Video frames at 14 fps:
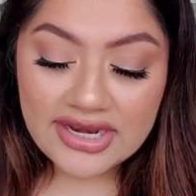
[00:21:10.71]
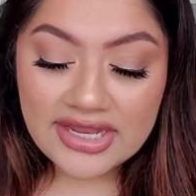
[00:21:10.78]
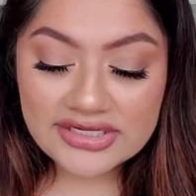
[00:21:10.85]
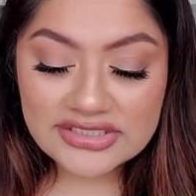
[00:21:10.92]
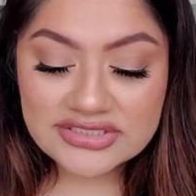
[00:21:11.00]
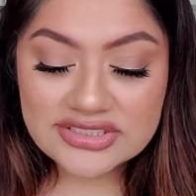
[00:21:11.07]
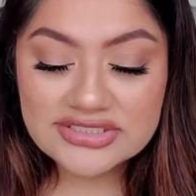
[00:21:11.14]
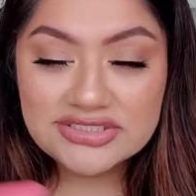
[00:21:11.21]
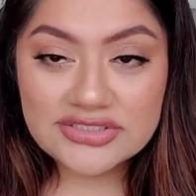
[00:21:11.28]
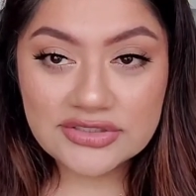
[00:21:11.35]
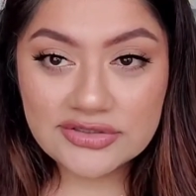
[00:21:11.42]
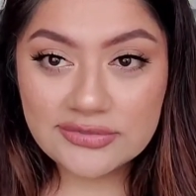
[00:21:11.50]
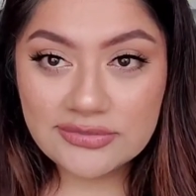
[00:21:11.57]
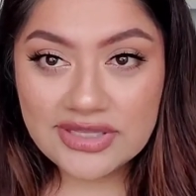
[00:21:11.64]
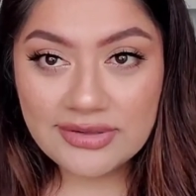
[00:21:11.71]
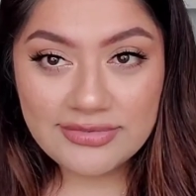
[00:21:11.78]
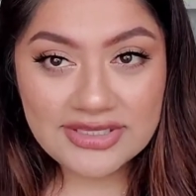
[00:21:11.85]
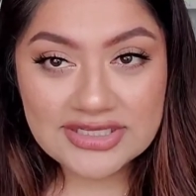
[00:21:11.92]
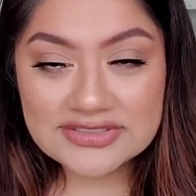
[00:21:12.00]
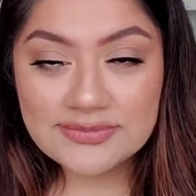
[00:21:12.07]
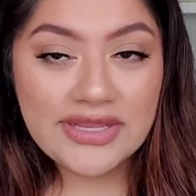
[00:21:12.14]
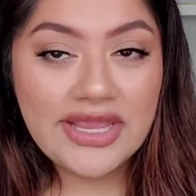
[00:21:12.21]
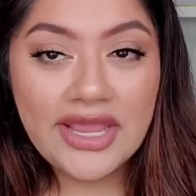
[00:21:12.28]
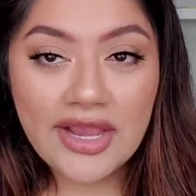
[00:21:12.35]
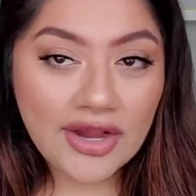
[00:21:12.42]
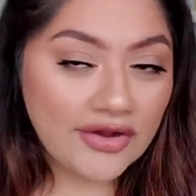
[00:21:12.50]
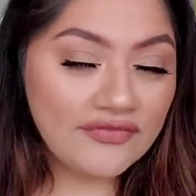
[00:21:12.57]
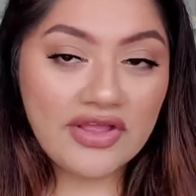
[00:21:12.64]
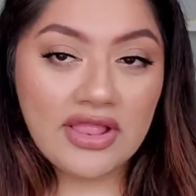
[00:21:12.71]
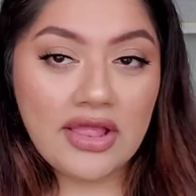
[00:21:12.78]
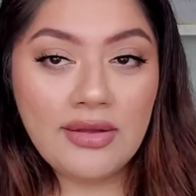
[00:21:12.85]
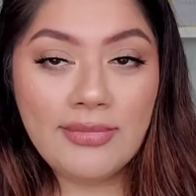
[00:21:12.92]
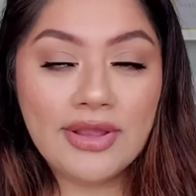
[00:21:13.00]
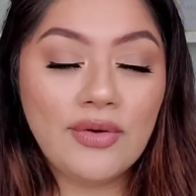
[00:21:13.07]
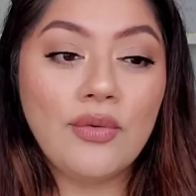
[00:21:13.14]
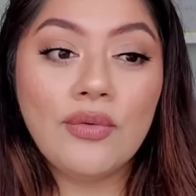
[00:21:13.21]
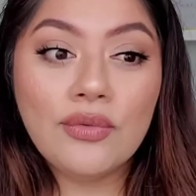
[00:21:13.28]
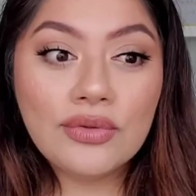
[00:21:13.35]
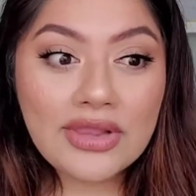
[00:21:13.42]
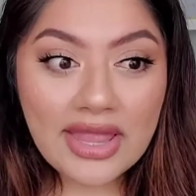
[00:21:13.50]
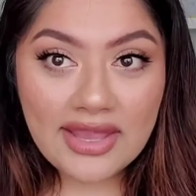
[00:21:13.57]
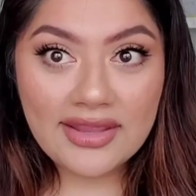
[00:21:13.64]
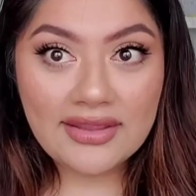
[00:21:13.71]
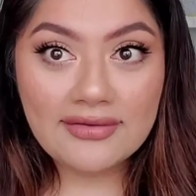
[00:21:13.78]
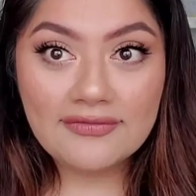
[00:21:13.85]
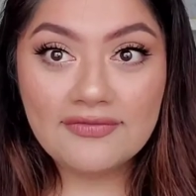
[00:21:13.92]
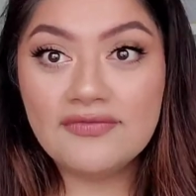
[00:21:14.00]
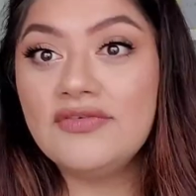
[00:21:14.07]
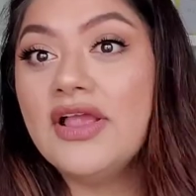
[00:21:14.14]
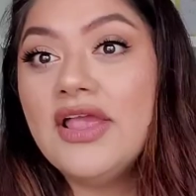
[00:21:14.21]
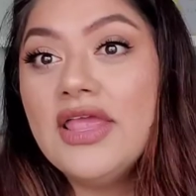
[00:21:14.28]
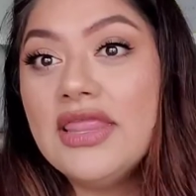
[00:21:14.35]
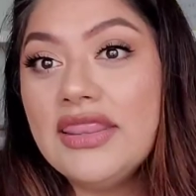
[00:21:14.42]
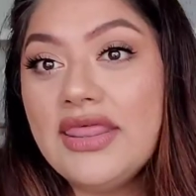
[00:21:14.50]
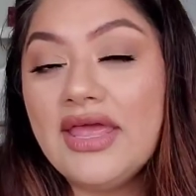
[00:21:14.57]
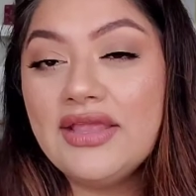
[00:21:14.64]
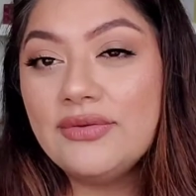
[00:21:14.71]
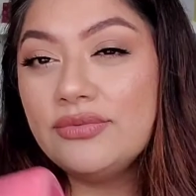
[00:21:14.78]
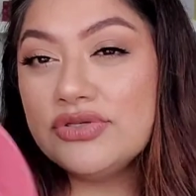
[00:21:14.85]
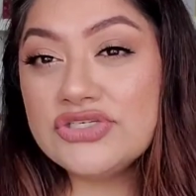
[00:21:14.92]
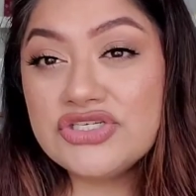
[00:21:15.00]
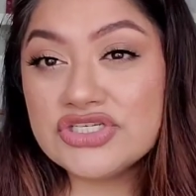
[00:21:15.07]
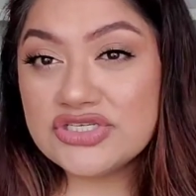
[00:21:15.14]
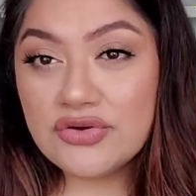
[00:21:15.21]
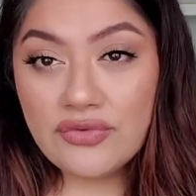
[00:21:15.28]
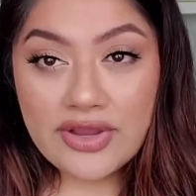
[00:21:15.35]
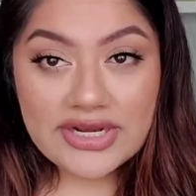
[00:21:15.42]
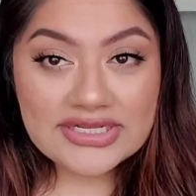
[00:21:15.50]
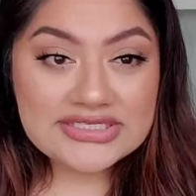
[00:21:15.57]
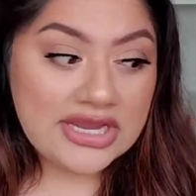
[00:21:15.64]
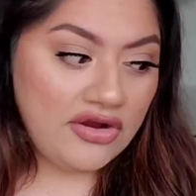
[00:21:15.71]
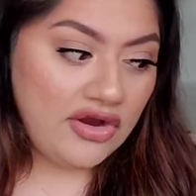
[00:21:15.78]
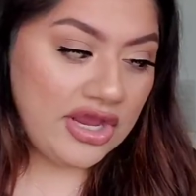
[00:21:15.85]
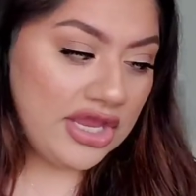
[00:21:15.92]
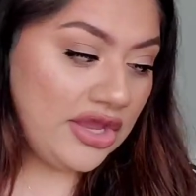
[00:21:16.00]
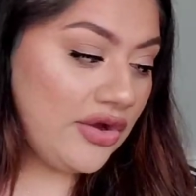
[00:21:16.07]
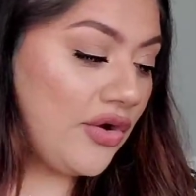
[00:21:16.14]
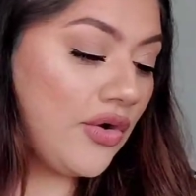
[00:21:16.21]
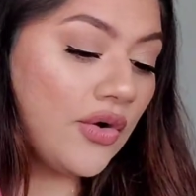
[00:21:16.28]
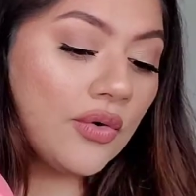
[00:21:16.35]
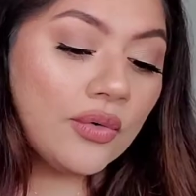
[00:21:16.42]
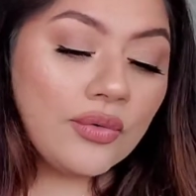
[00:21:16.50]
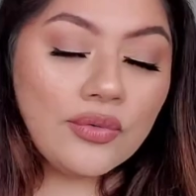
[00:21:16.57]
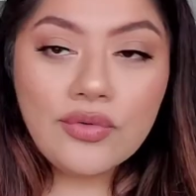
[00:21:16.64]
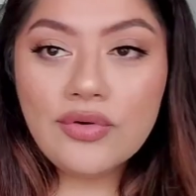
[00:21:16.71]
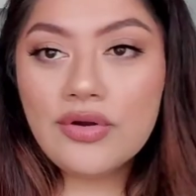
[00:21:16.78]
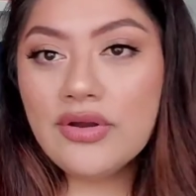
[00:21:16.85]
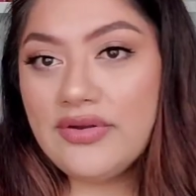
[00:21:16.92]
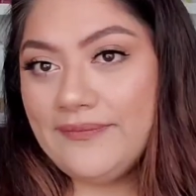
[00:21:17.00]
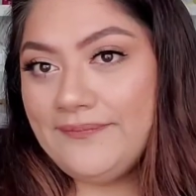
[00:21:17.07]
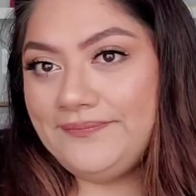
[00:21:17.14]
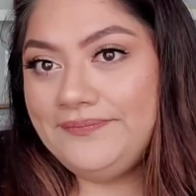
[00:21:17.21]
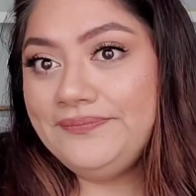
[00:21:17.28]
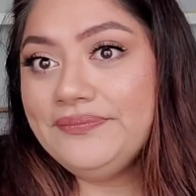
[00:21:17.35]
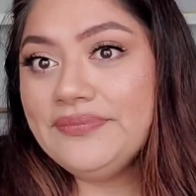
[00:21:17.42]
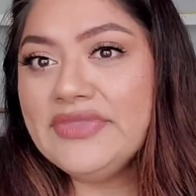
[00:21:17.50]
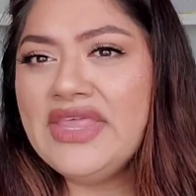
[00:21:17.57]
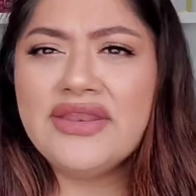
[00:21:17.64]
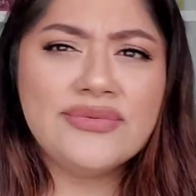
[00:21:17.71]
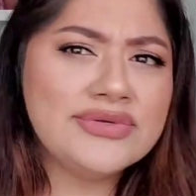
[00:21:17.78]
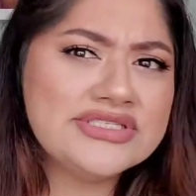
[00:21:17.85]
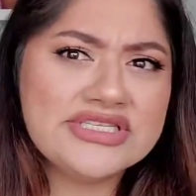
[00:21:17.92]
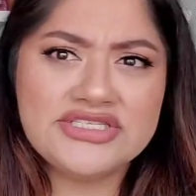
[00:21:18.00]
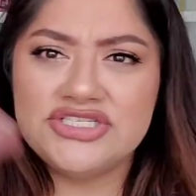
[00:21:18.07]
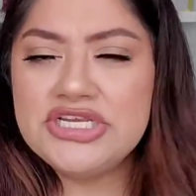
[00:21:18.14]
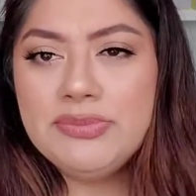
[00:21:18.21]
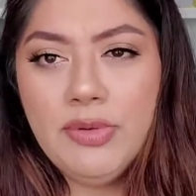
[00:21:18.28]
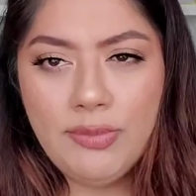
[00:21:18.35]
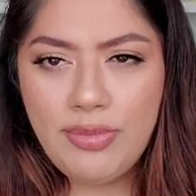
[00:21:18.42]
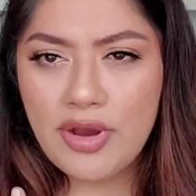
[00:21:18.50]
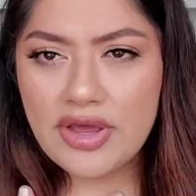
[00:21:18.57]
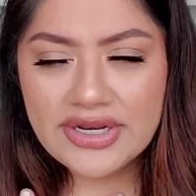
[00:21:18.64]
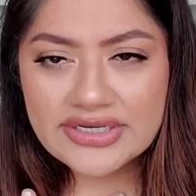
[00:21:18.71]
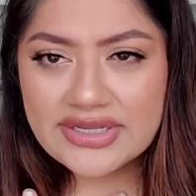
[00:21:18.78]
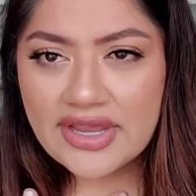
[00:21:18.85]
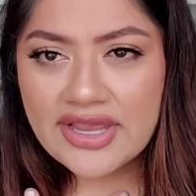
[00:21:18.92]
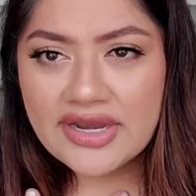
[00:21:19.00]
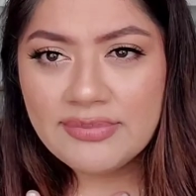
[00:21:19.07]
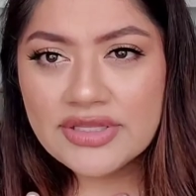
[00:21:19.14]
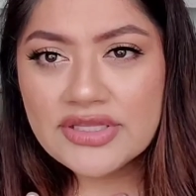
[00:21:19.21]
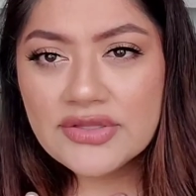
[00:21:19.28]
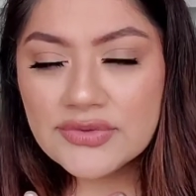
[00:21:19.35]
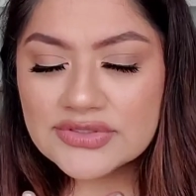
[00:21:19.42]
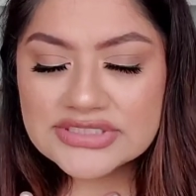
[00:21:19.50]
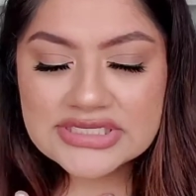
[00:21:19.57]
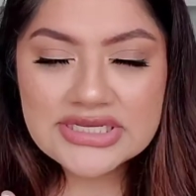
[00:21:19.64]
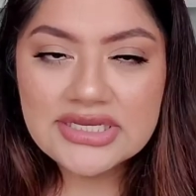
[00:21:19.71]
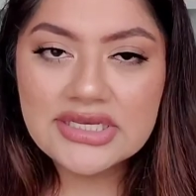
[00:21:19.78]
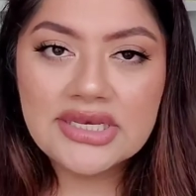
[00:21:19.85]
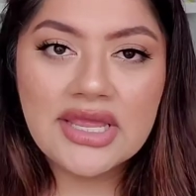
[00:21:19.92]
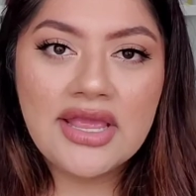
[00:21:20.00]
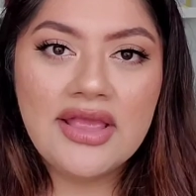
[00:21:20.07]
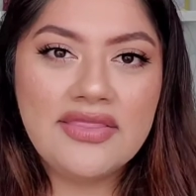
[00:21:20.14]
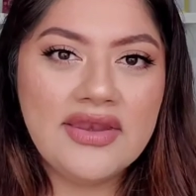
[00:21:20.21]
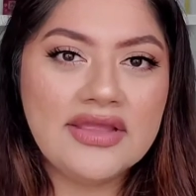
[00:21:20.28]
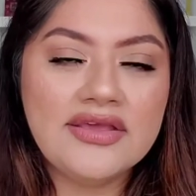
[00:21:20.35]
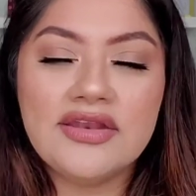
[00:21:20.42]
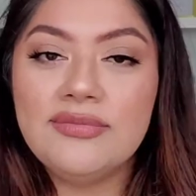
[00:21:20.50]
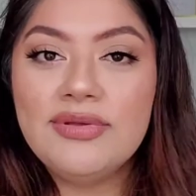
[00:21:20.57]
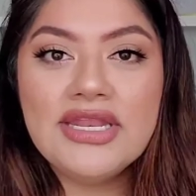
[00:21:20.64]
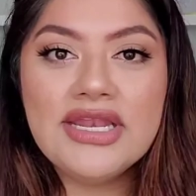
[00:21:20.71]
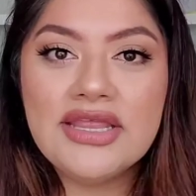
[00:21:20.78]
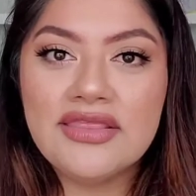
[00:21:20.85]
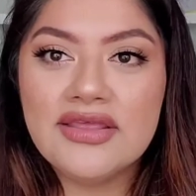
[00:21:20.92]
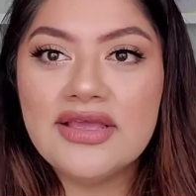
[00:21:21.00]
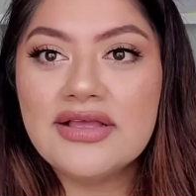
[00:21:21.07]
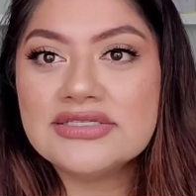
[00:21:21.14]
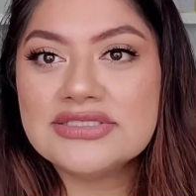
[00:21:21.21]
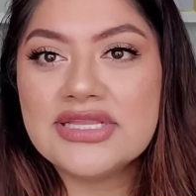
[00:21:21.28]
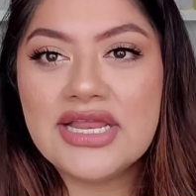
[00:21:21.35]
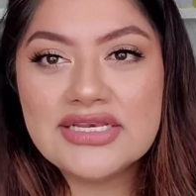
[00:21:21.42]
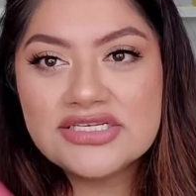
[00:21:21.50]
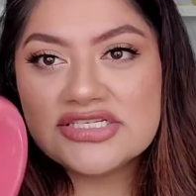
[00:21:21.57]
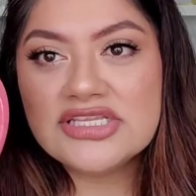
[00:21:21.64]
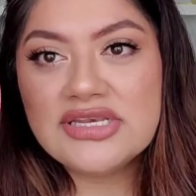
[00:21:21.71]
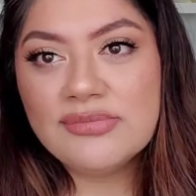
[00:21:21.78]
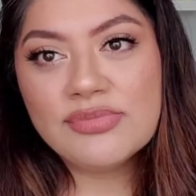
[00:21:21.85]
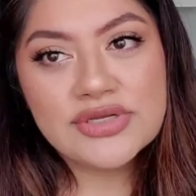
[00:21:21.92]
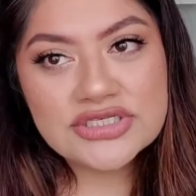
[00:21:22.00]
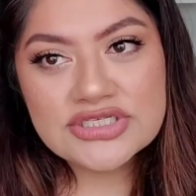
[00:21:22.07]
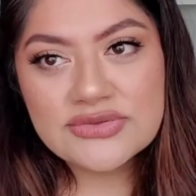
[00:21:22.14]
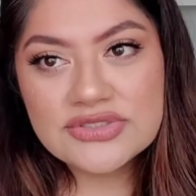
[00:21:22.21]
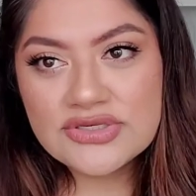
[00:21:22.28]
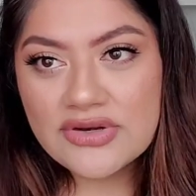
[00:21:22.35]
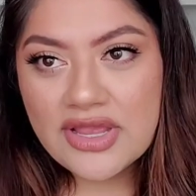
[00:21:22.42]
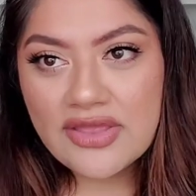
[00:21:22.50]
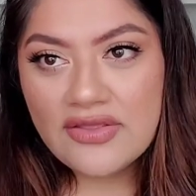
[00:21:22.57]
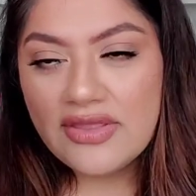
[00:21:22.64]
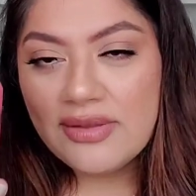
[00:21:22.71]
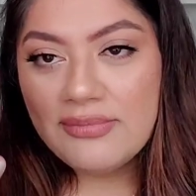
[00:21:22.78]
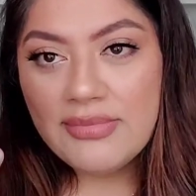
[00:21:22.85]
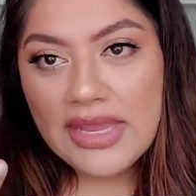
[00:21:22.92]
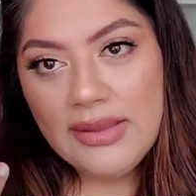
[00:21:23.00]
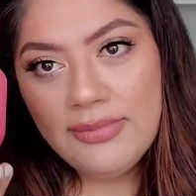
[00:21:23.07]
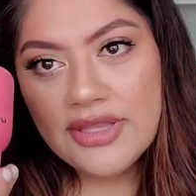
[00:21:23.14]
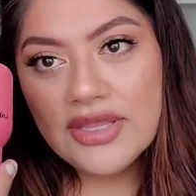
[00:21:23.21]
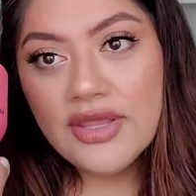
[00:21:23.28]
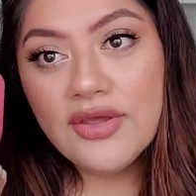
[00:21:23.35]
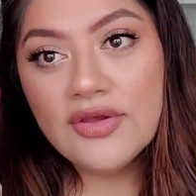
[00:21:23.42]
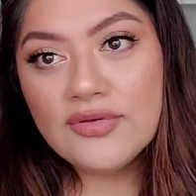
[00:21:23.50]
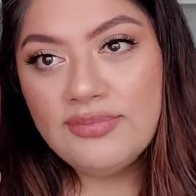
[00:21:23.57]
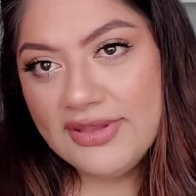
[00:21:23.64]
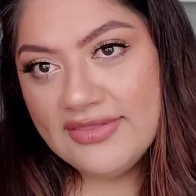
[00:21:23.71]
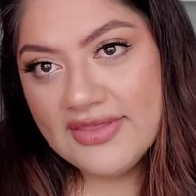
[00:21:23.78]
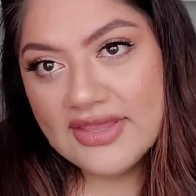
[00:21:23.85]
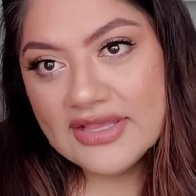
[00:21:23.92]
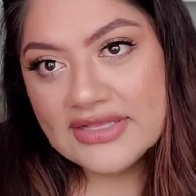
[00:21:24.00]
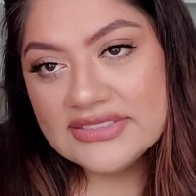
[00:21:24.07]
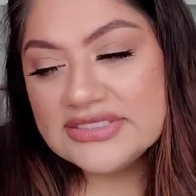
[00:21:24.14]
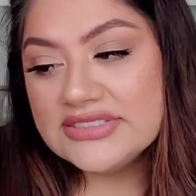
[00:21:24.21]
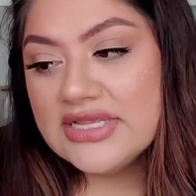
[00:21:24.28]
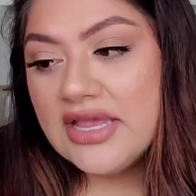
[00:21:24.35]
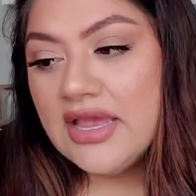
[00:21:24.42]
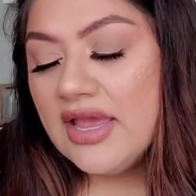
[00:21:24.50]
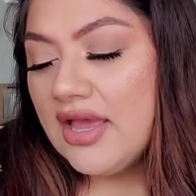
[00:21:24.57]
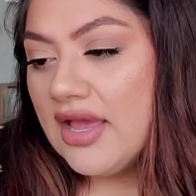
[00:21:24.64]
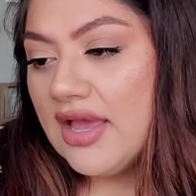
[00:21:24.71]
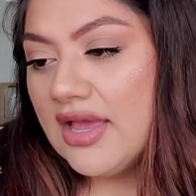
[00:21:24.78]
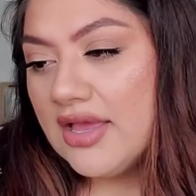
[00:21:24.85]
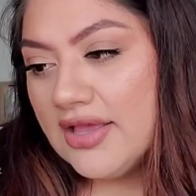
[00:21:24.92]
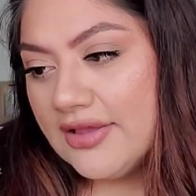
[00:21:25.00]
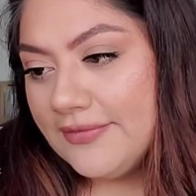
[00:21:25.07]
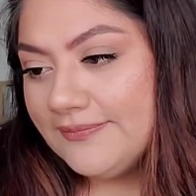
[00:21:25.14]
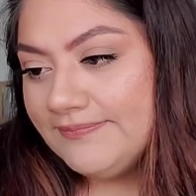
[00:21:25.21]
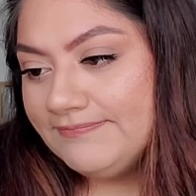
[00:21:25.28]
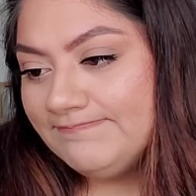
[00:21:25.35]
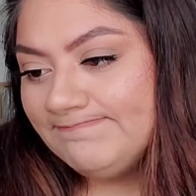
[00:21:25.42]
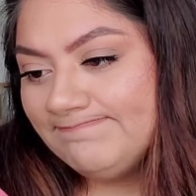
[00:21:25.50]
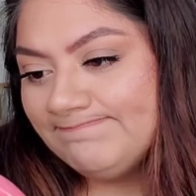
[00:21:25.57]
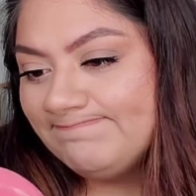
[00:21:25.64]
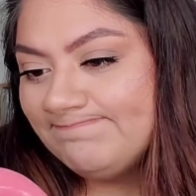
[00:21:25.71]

And I just assumed that because my hair fell out my whole life, that it was just hereditary or that it was a cheaper product I had been using, that it could have been anything else that I just didn't put two and two together. Maybe it could be this. Um,